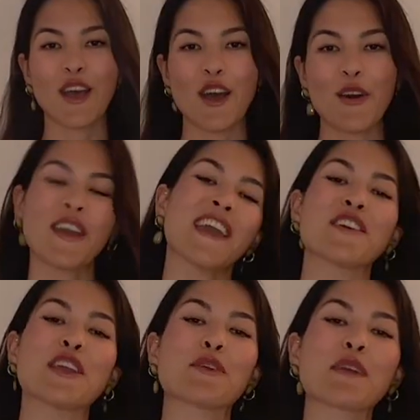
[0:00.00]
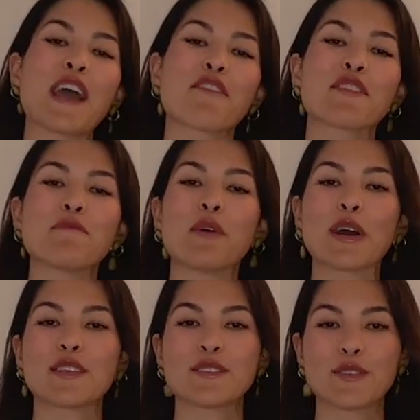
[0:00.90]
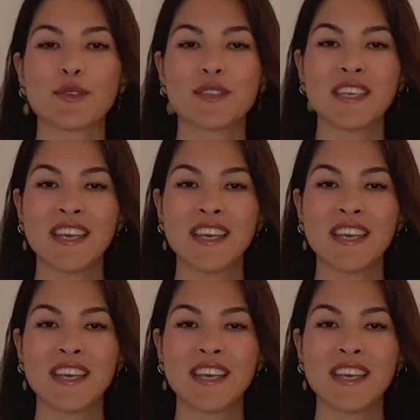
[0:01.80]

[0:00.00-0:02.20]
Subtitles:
Okay, here we have the bodysuit